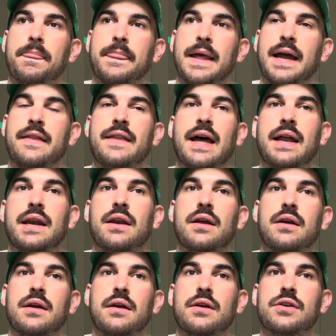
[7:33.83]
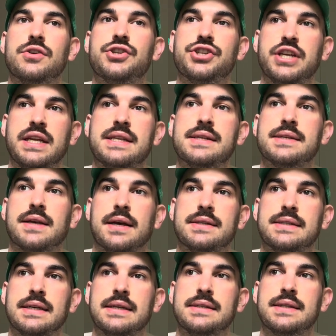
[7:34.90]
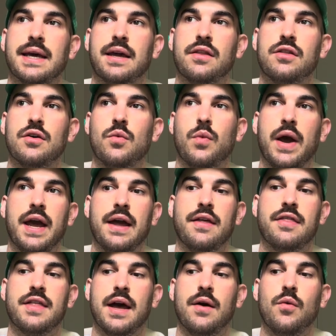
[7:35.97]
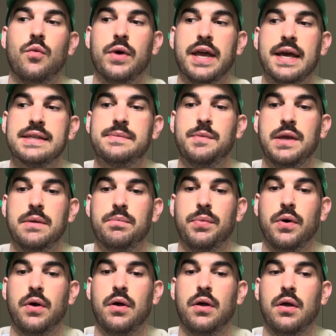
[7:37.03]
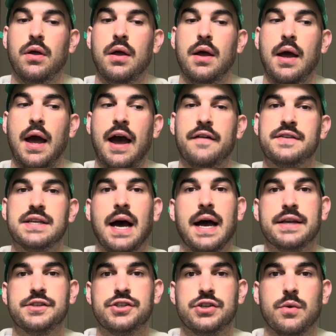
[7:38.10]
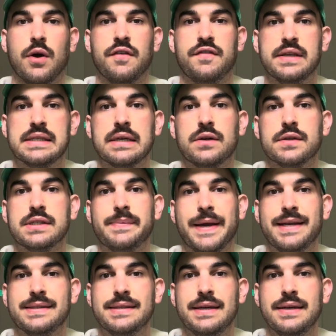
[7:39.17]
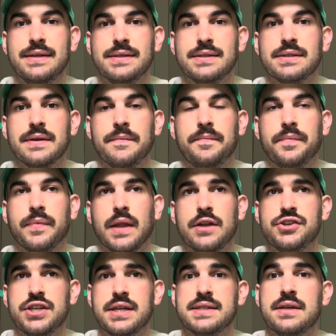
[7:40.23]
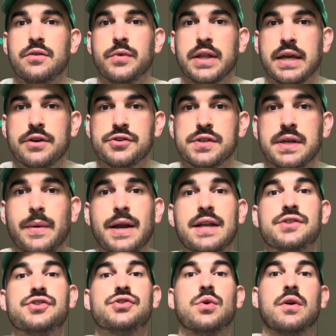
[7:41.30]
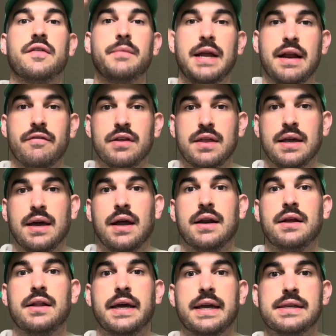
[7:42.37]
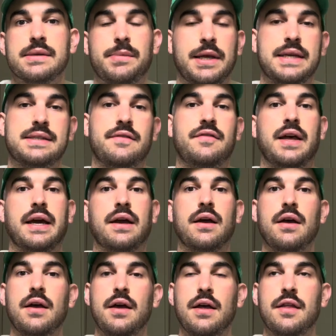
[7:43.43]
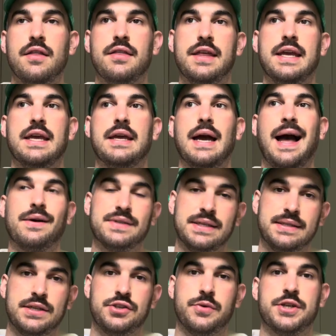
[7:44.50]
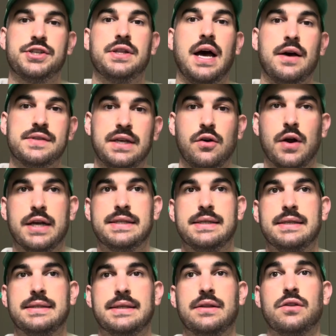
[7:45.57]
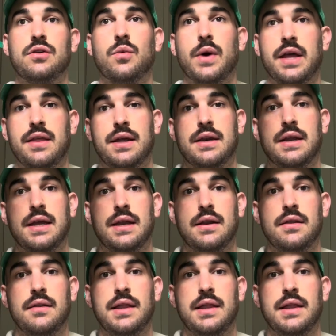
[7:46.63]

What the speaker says: and then she discusses like the way that we as people have ties to our physical spaces, and she does it in a really interesting way, and it sort of made everything kind of click into place of like the housing situation, the housing crisis, and the way that it